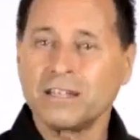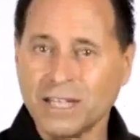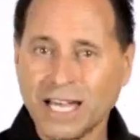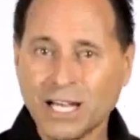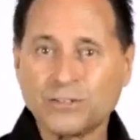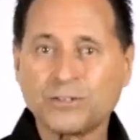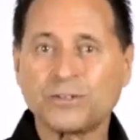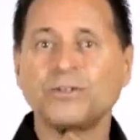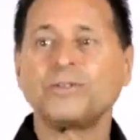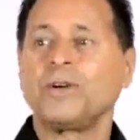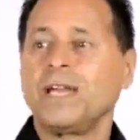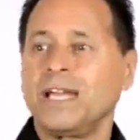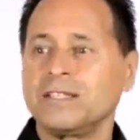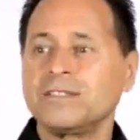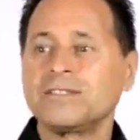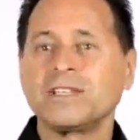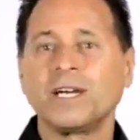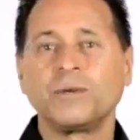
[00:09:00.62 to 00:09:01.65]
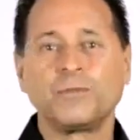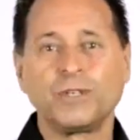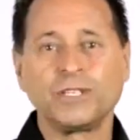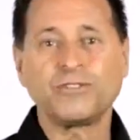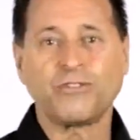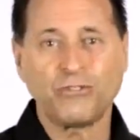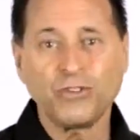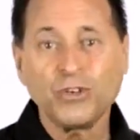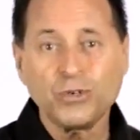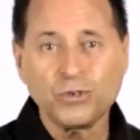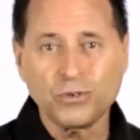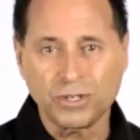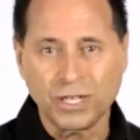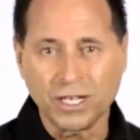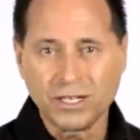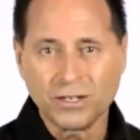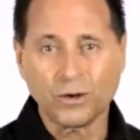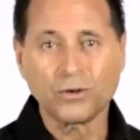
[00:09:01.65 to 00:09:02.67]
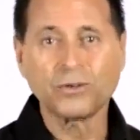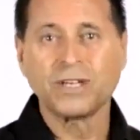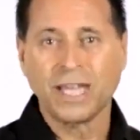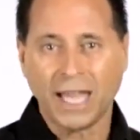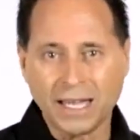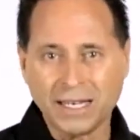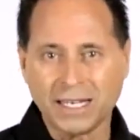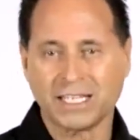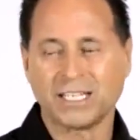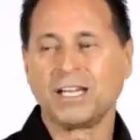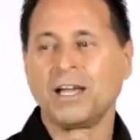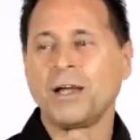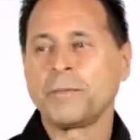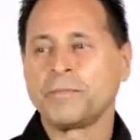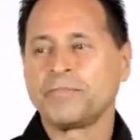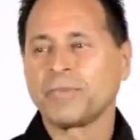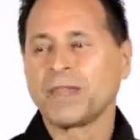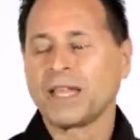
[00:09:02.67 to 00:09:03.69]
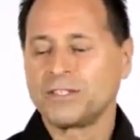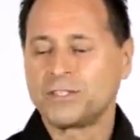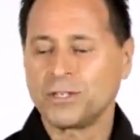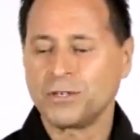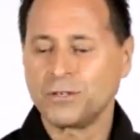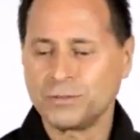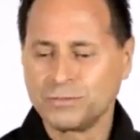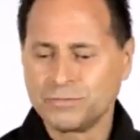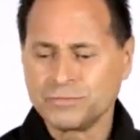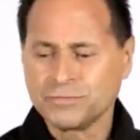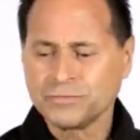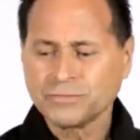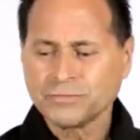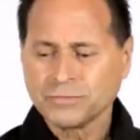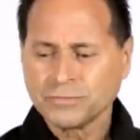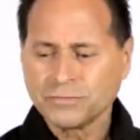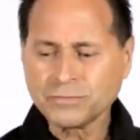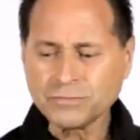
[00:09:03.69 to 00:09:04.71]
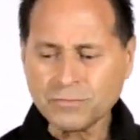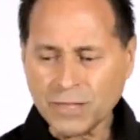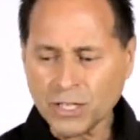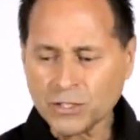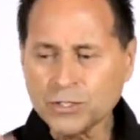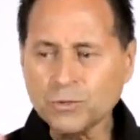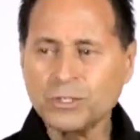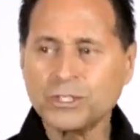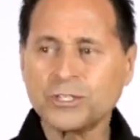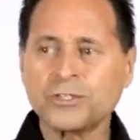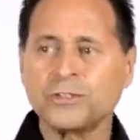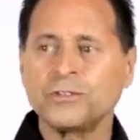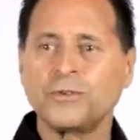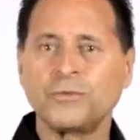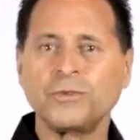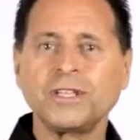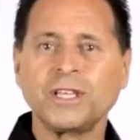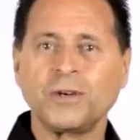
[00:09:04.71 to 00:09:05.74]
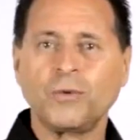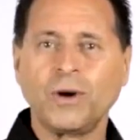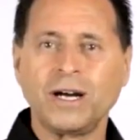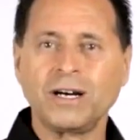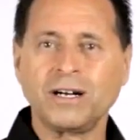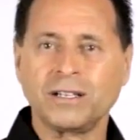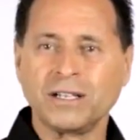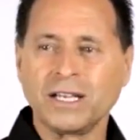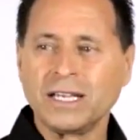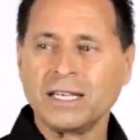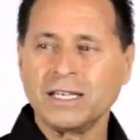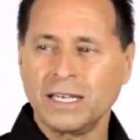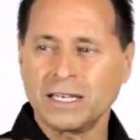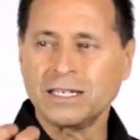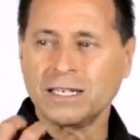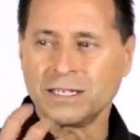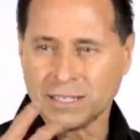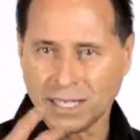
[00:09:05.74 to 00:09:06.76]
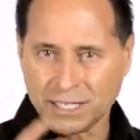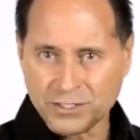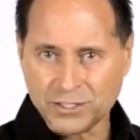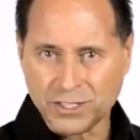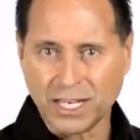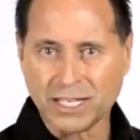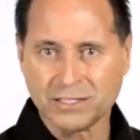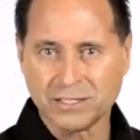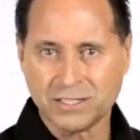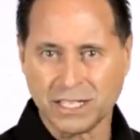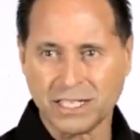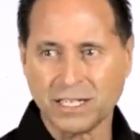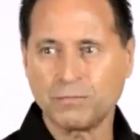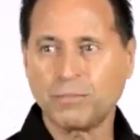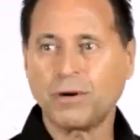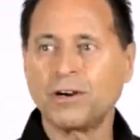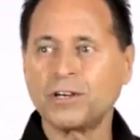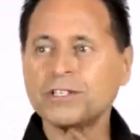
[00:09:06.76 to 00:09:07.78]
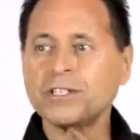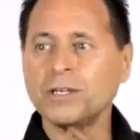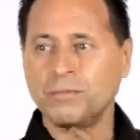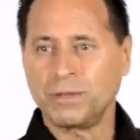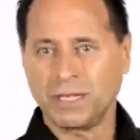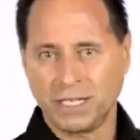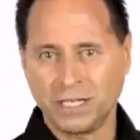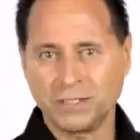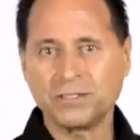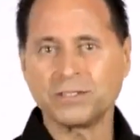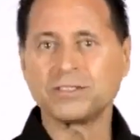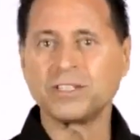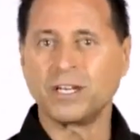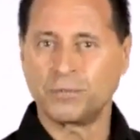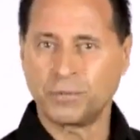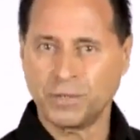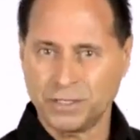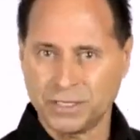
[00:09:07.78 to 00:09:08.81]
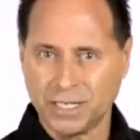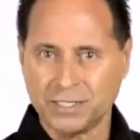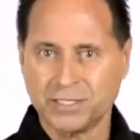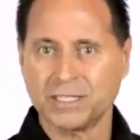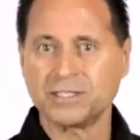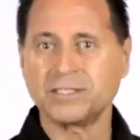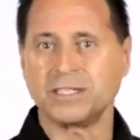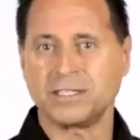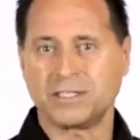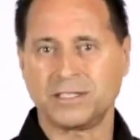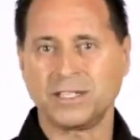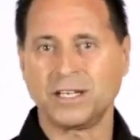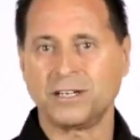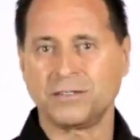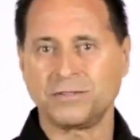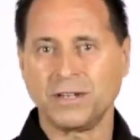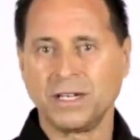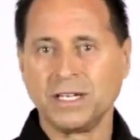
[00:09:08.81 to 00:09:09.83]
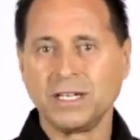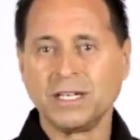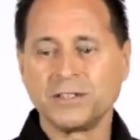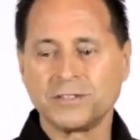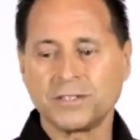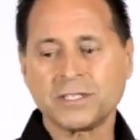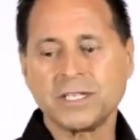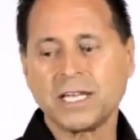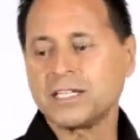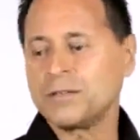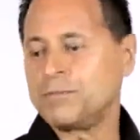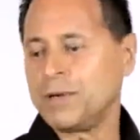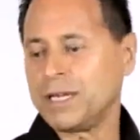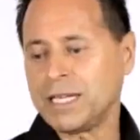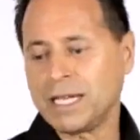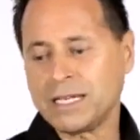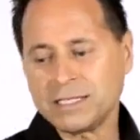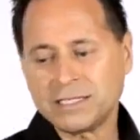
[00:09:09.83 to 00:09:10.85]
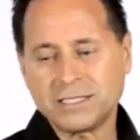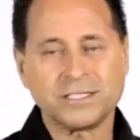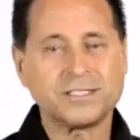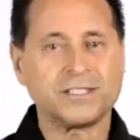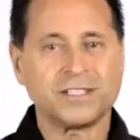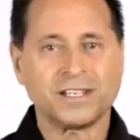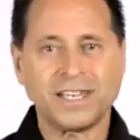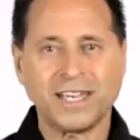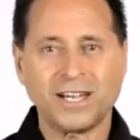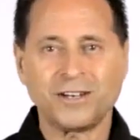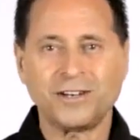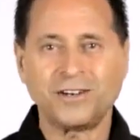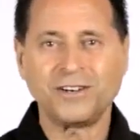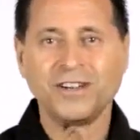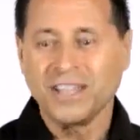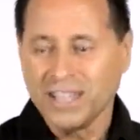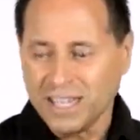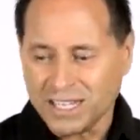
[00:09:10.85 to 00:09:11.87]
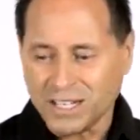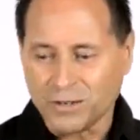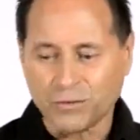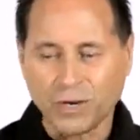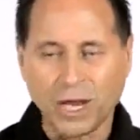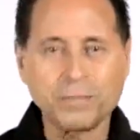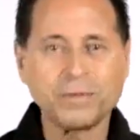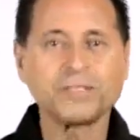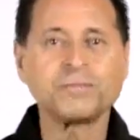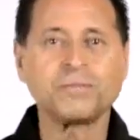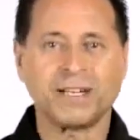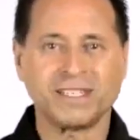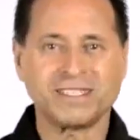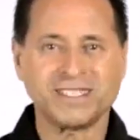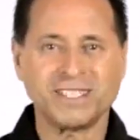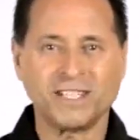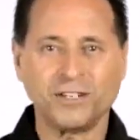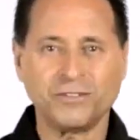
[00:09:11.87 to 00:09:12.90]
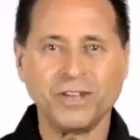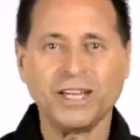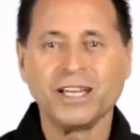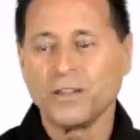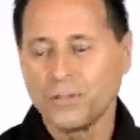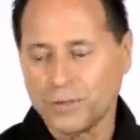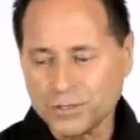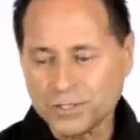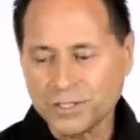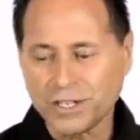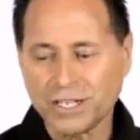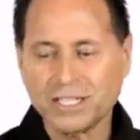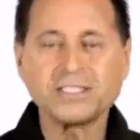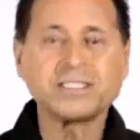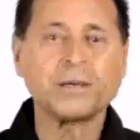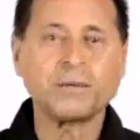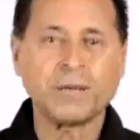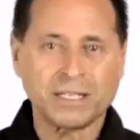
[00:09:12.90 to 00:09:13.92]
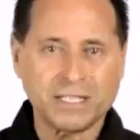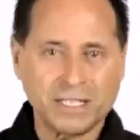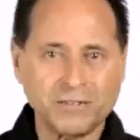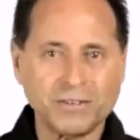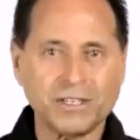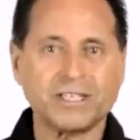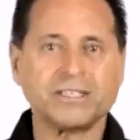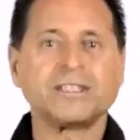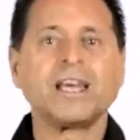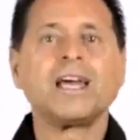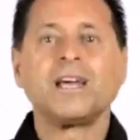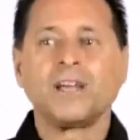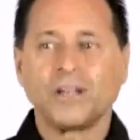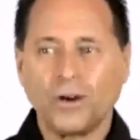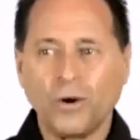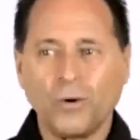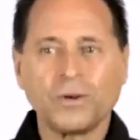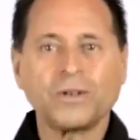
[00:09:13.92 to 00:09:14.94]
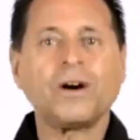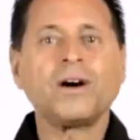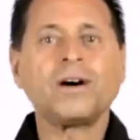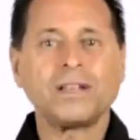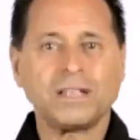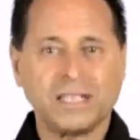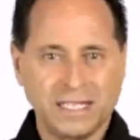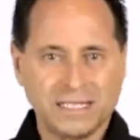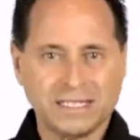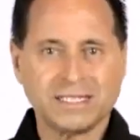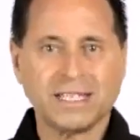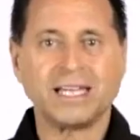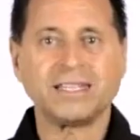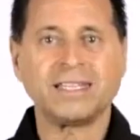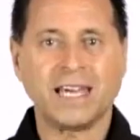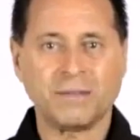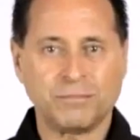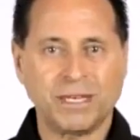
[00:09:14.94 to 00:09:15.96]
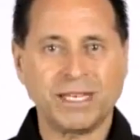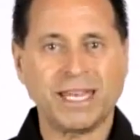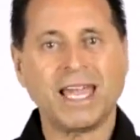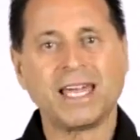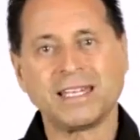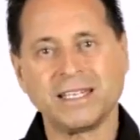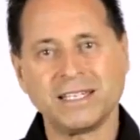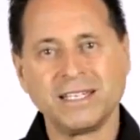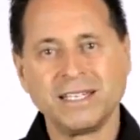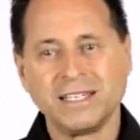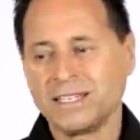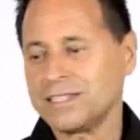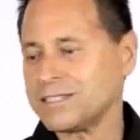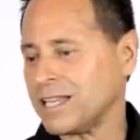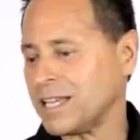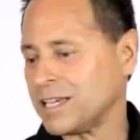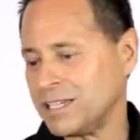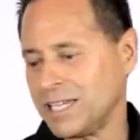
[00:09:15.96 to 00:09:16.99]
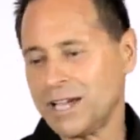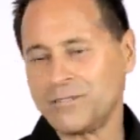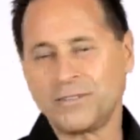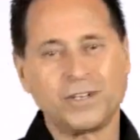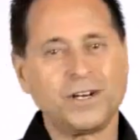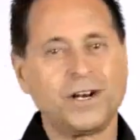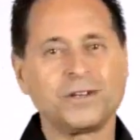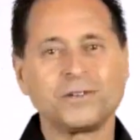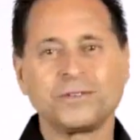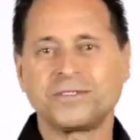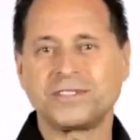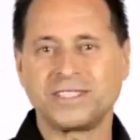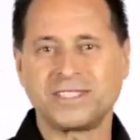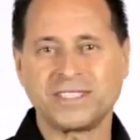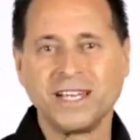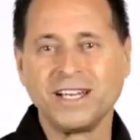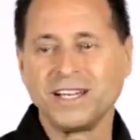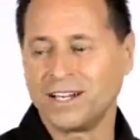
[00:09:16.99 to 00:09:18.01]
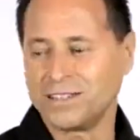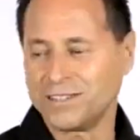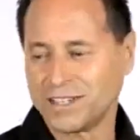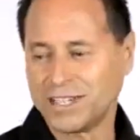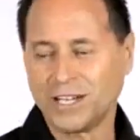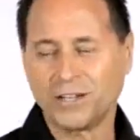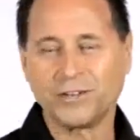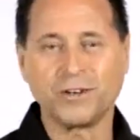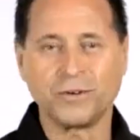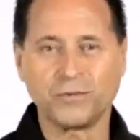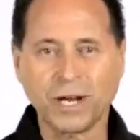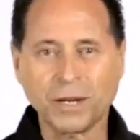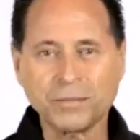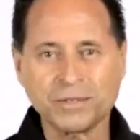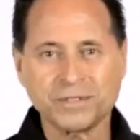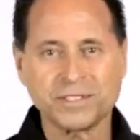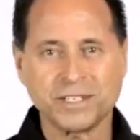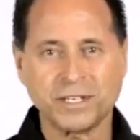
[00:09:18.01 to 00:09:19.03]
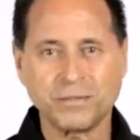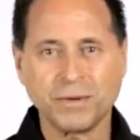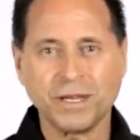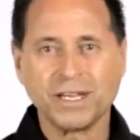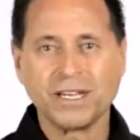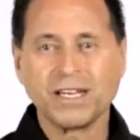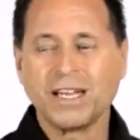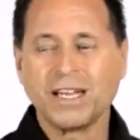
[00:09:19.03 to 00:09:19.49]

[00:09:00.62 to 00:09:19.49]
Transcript: natural, enzyme-rich food, organic. So when you chew it really well, it can digest. It can partially begin to start pre-digesting itself. Just like a banana sits on the counter and it ripens by itself, those are enzyme activities going on inside that banana. Just like an avocado sits on the counter and it ripens up,